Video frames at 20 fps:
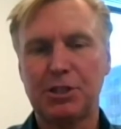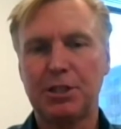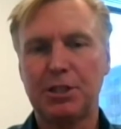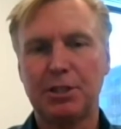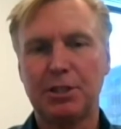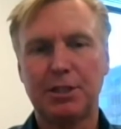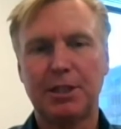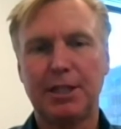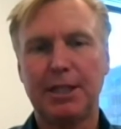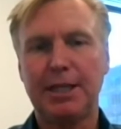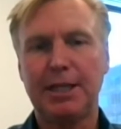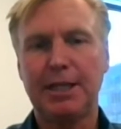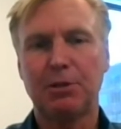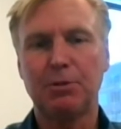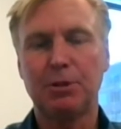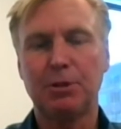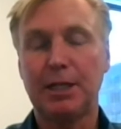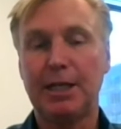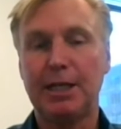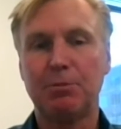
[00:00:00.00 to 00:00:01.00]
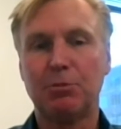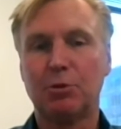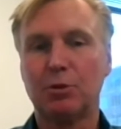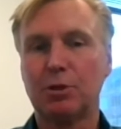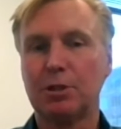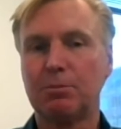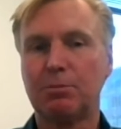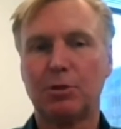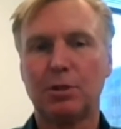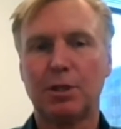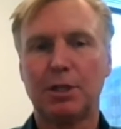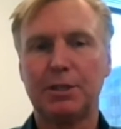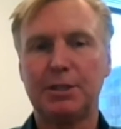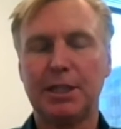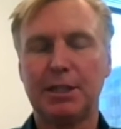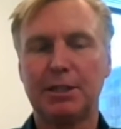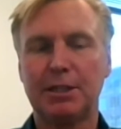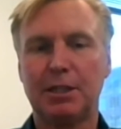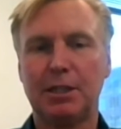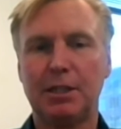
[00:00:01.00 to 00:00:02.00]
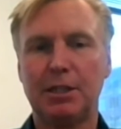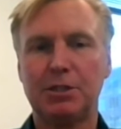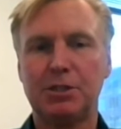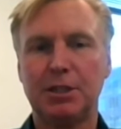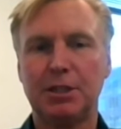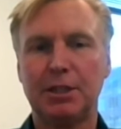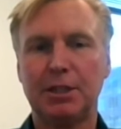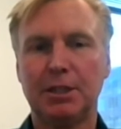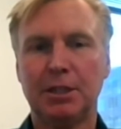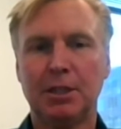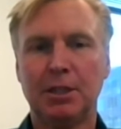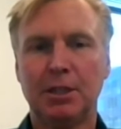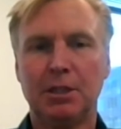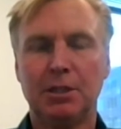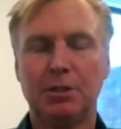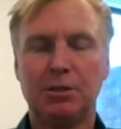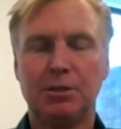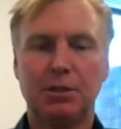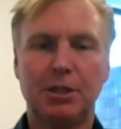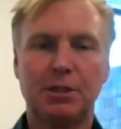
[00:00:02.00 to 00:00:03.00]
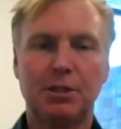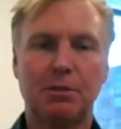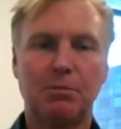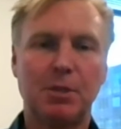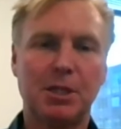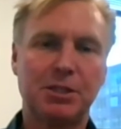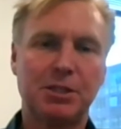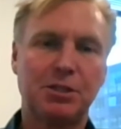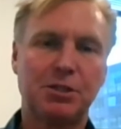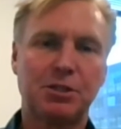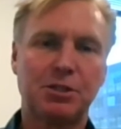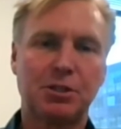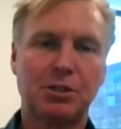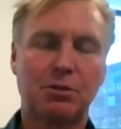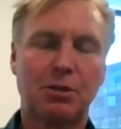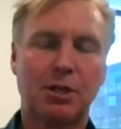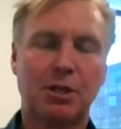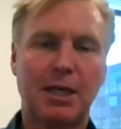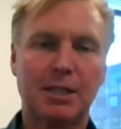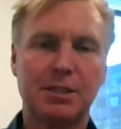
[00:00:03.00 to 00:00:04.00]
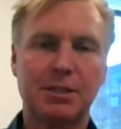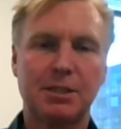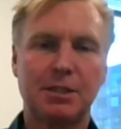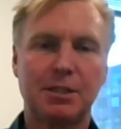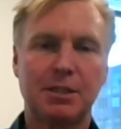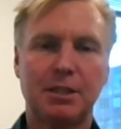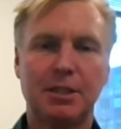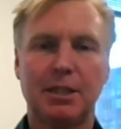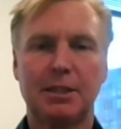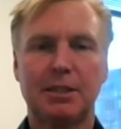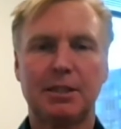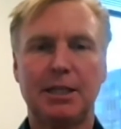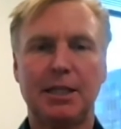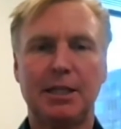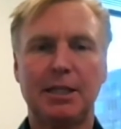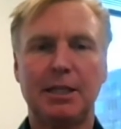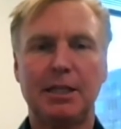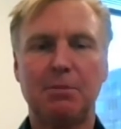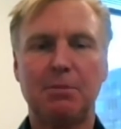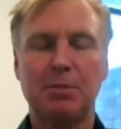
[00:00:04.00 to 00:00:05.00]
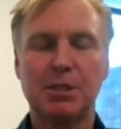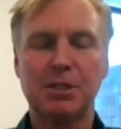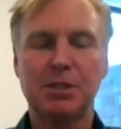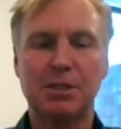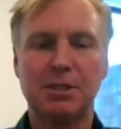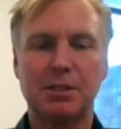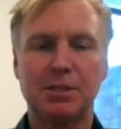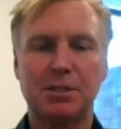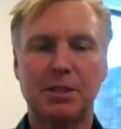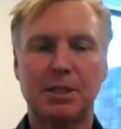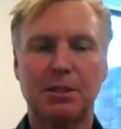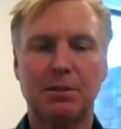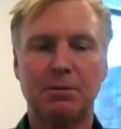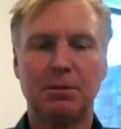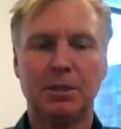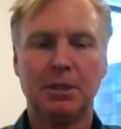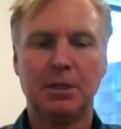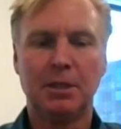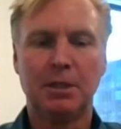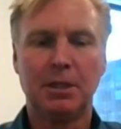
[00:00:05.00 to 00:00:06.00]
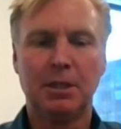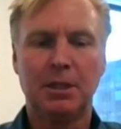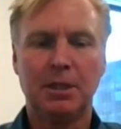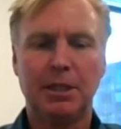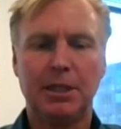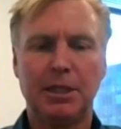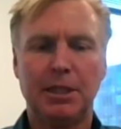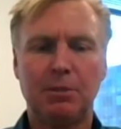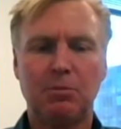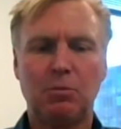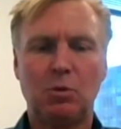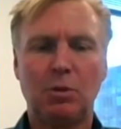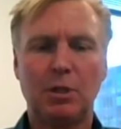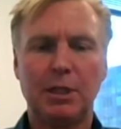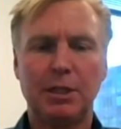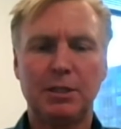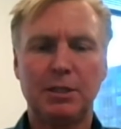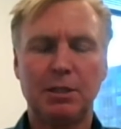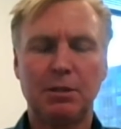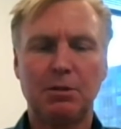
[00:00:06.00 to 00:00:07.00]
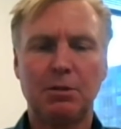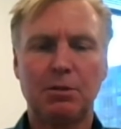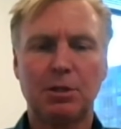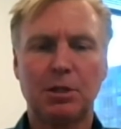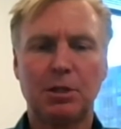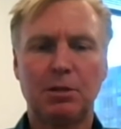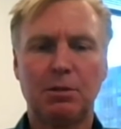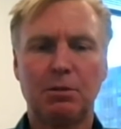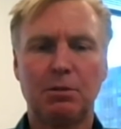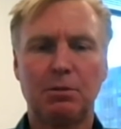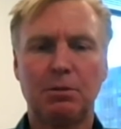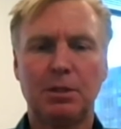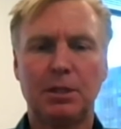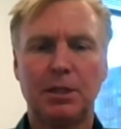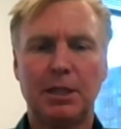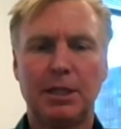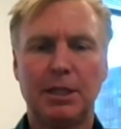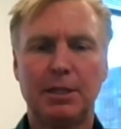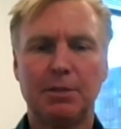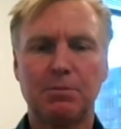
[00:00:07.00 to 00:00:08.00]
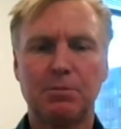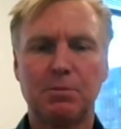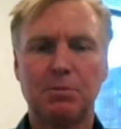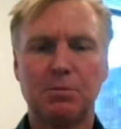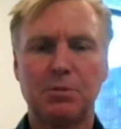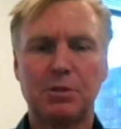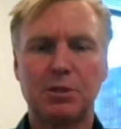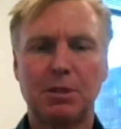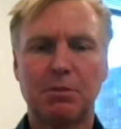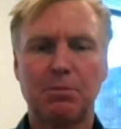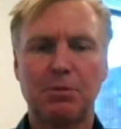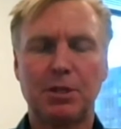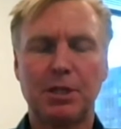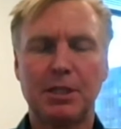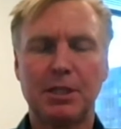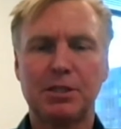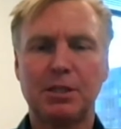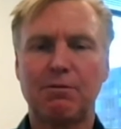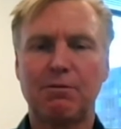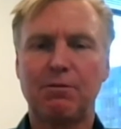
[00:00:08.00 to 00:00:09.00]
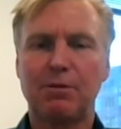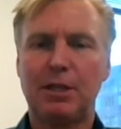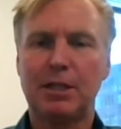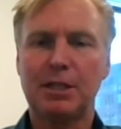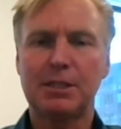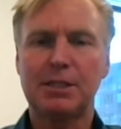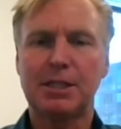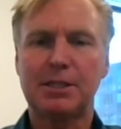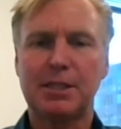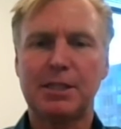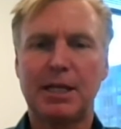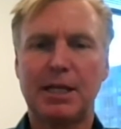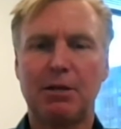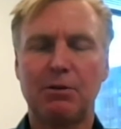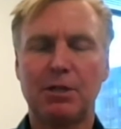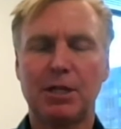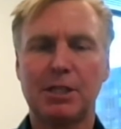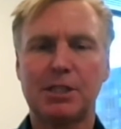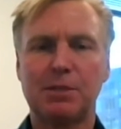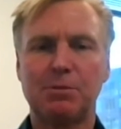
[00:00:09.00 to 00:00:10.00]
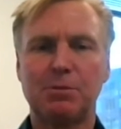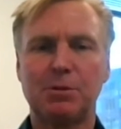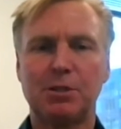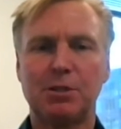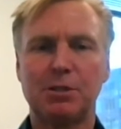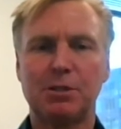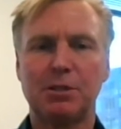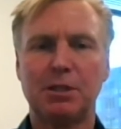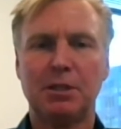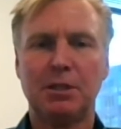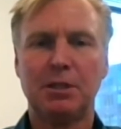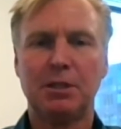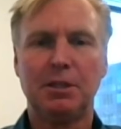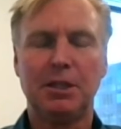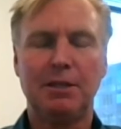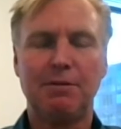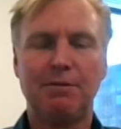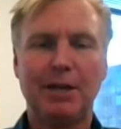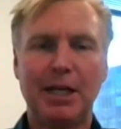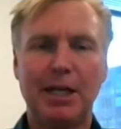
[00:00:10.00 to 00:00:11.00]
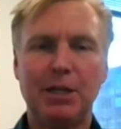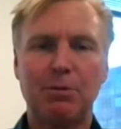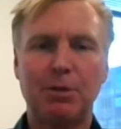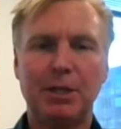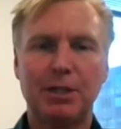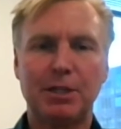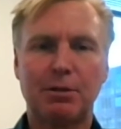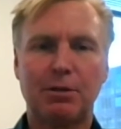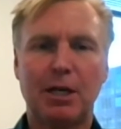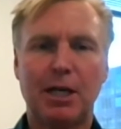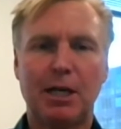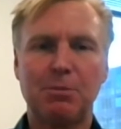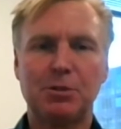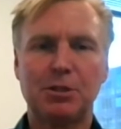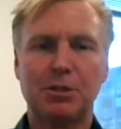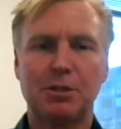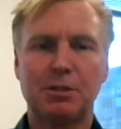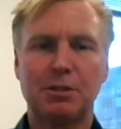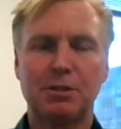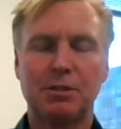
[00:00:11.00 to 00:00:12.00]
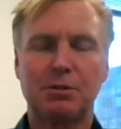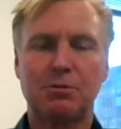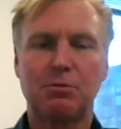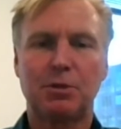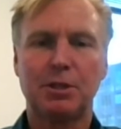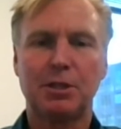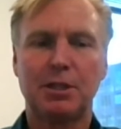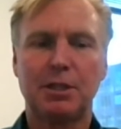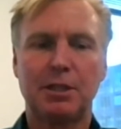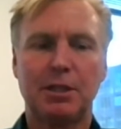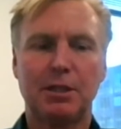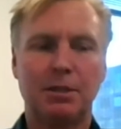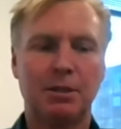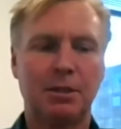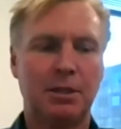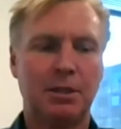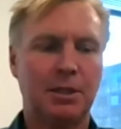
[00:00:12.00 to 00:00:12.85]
here today, are relying more and more on technology to get their messages across and conduct day-to-day business. So while it did throw some things in flux as to how customers evaluate their options, what their